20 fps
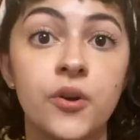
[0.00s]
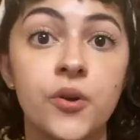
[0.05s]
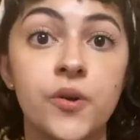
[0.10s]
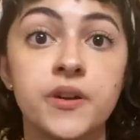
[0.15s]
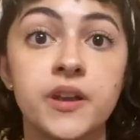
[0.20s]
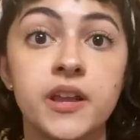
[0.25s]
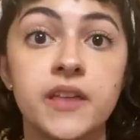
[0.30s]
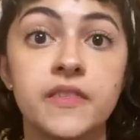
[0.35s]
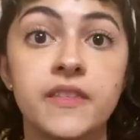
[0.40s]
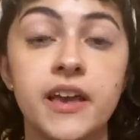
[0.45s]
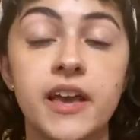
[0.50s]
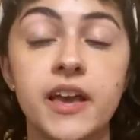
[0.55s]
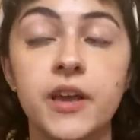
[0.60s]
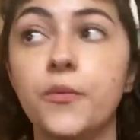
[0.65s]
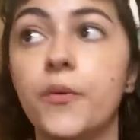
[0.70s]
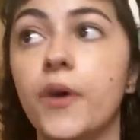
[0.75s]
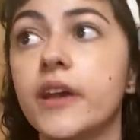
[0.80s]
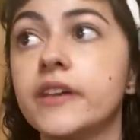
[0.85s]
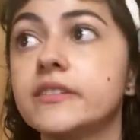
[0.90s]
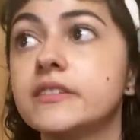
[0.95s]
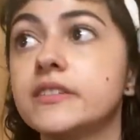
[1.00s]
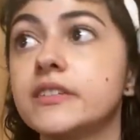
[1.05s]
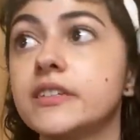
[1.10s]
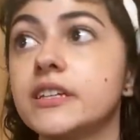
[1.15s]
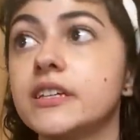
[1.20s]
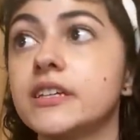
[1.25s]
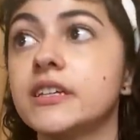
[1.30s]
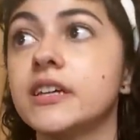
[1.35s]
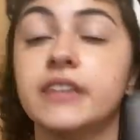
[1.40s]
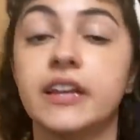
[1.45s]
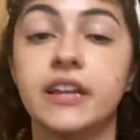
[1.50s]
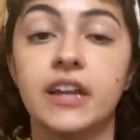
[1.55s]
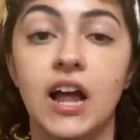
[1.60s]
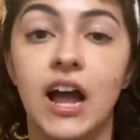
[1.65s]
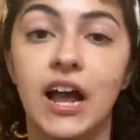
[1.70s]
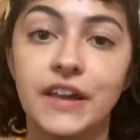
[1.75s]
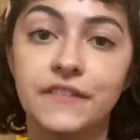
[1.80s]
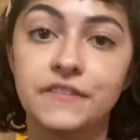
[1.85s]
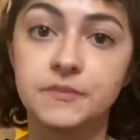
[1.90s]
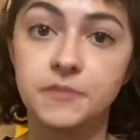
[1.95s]
own in the NYC St.
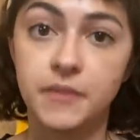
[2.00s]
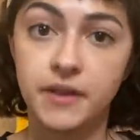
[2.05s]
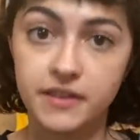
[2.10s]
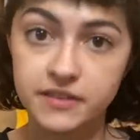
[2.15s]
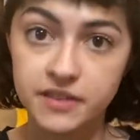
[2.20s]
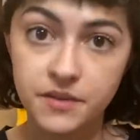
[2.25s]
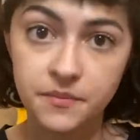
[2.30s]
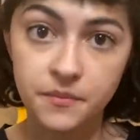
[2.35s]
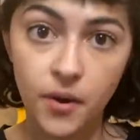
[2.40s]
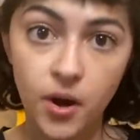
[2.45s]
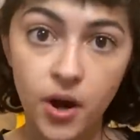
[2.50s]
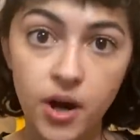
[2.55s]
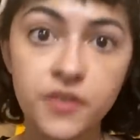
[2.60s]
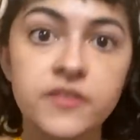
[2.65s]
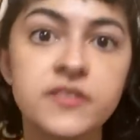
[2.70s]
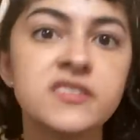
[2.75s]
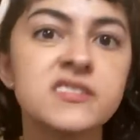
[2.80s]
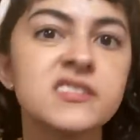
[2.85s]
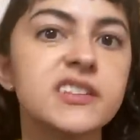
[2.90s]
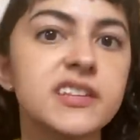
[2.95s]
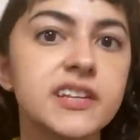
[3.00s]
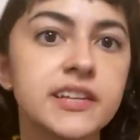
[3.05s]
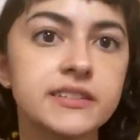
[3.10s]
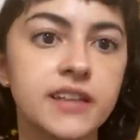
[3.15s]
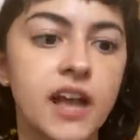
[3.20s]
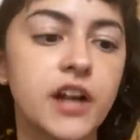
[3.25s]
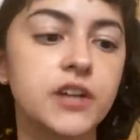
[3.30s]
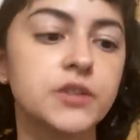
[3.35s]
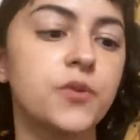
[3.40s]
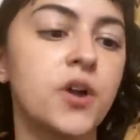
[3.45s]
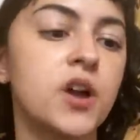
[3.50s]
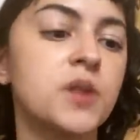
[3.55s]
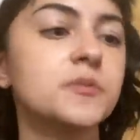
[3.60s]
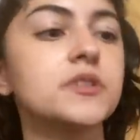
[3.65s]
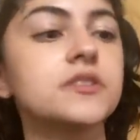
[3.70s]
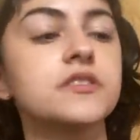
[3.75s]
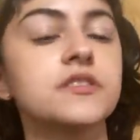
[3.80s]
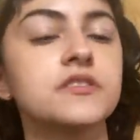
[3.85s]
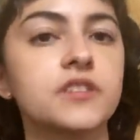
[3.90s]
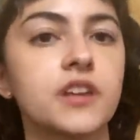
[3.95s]
Ives mixing bar. This isn't the exact one, but
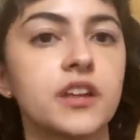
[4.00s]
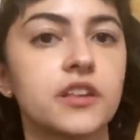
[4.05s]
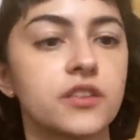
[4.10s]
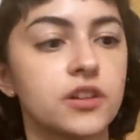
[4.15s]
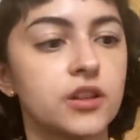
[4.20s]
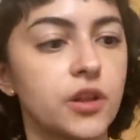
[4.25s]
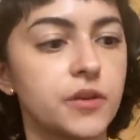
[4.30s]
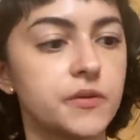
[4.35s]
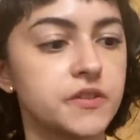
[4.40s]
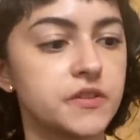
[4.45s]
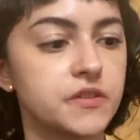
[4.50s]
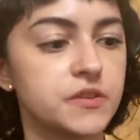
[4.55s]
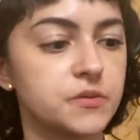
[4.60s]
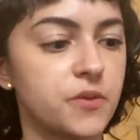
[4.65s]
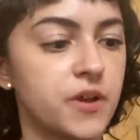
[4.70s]
this is like the closest